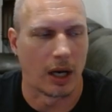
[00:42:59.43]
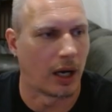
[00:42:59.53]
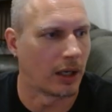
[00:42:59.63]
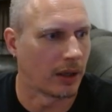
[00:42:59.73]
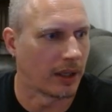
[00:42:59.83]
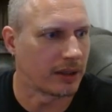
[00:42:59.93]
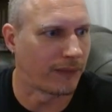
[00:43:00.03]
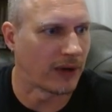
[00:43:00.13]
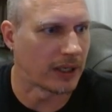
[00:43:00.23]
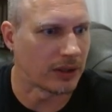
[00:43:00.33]
I like the
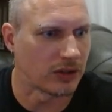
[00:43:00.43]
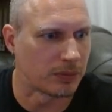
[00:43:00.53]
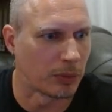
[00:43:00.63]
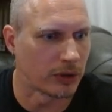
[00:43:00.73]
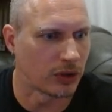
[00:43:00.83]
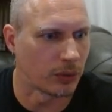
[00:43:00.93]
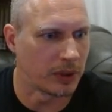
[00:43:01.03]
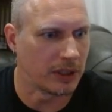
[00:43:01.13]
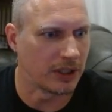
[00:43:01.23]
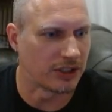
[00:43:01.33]
fact that this
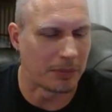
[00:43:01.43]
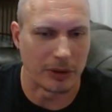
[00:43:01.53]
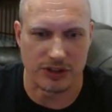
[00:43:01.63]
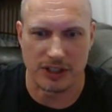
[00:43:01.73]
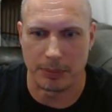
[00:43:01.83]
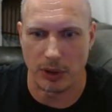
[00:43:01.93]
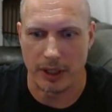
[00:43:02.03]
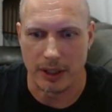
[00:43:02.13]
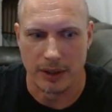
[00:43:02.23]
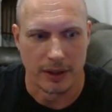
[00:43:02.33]
Martarine is about C play.